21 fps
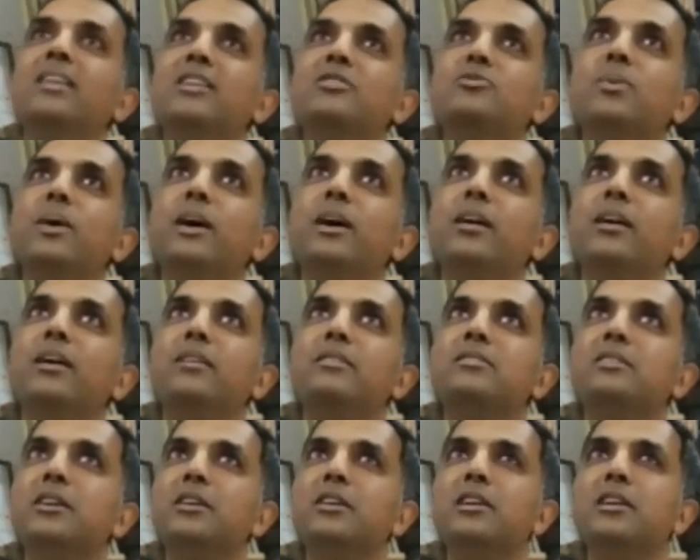That's why
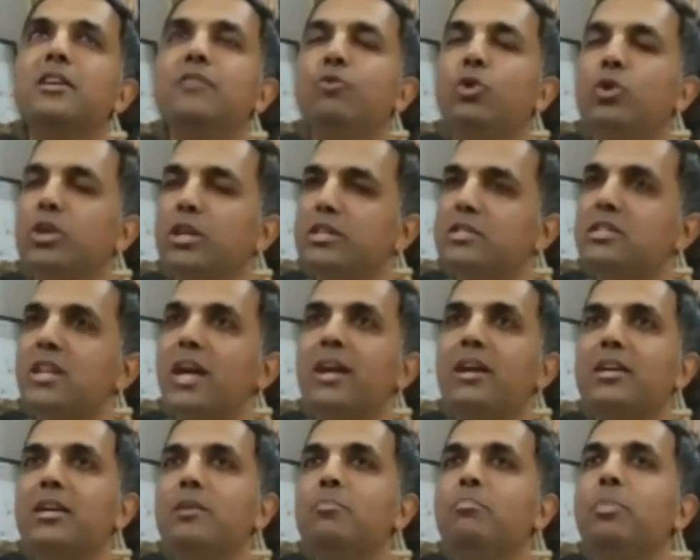certain devotees
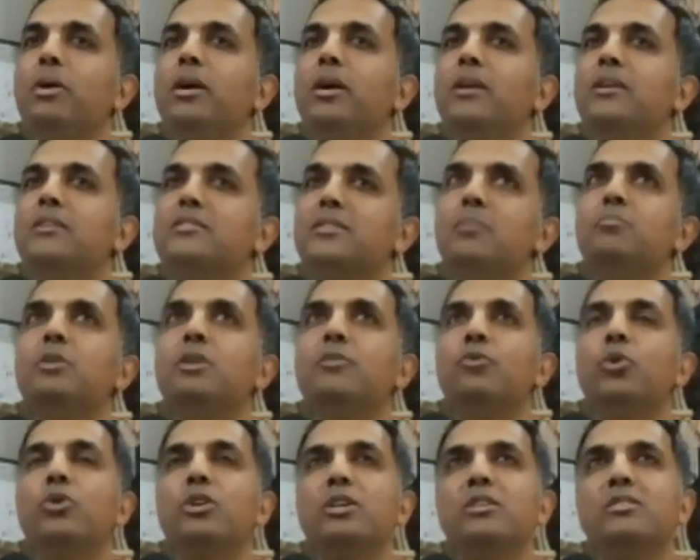take a dip. Some
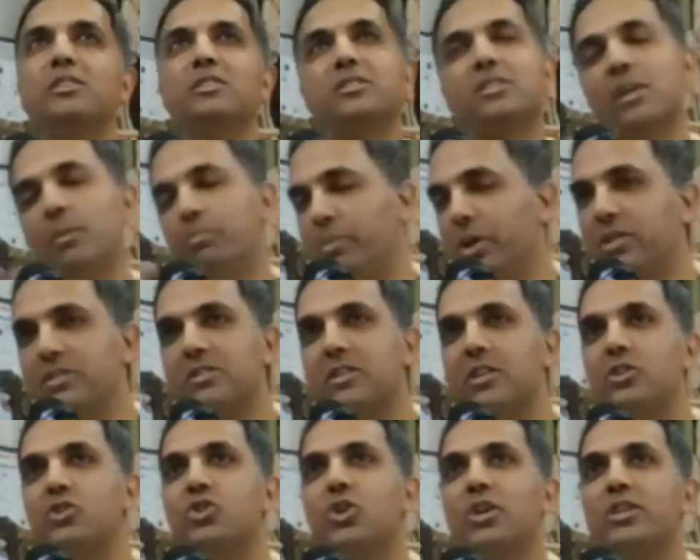devotees, it's their
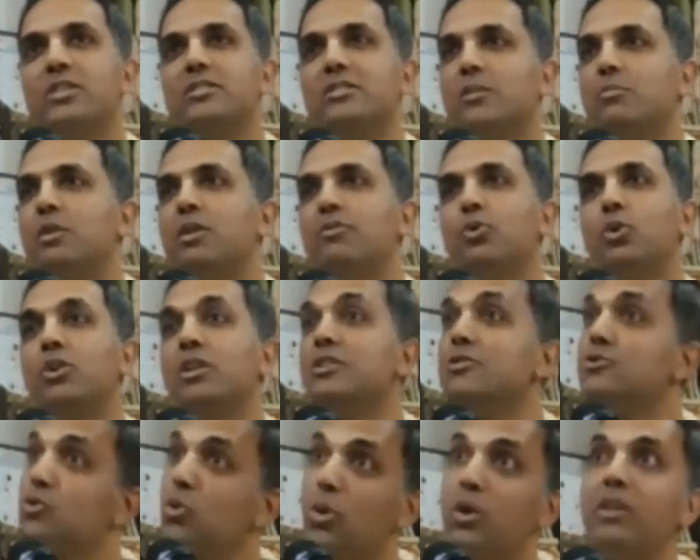personal choice. Some
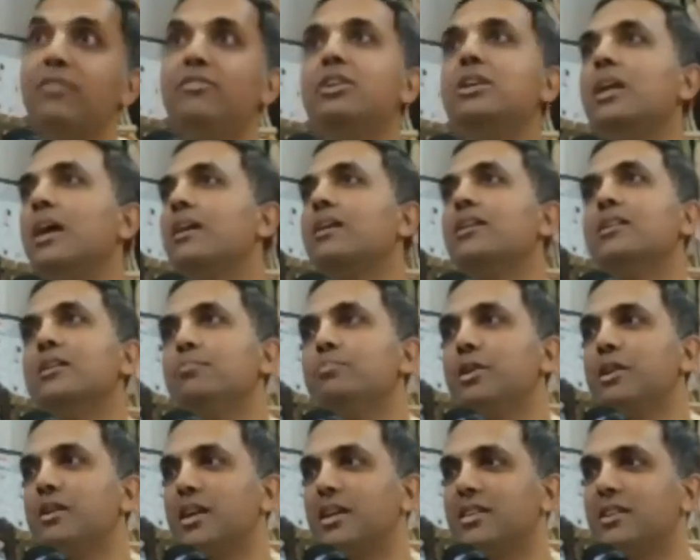devotees don't even take a
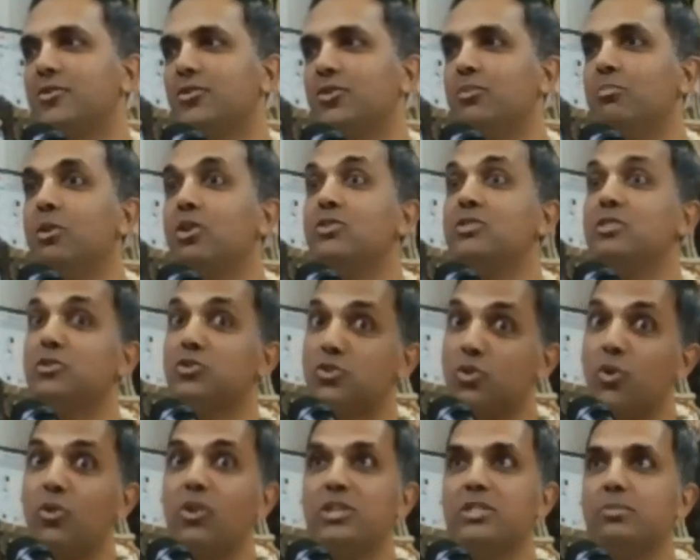dip in Radha Kunda because they're
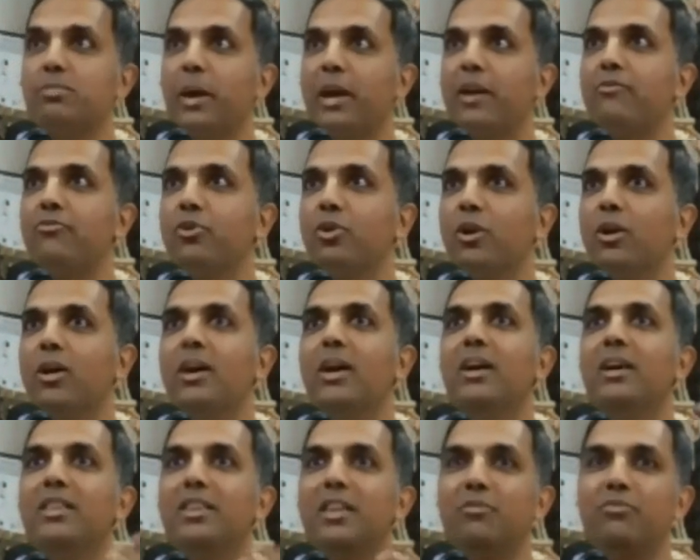so respectful
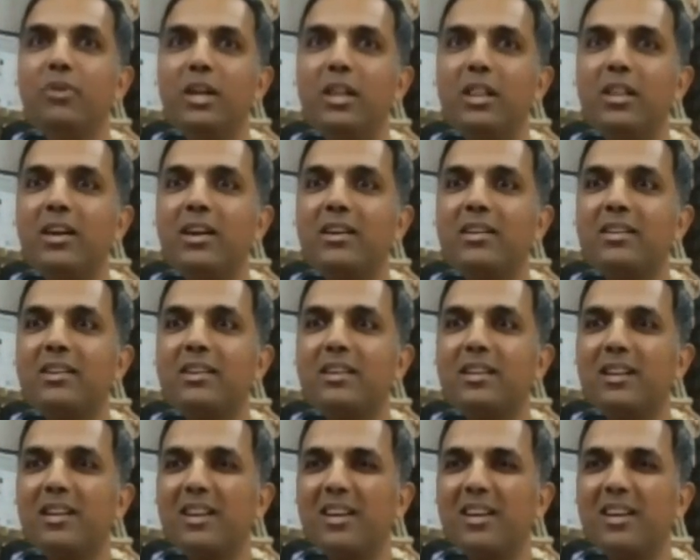they feel that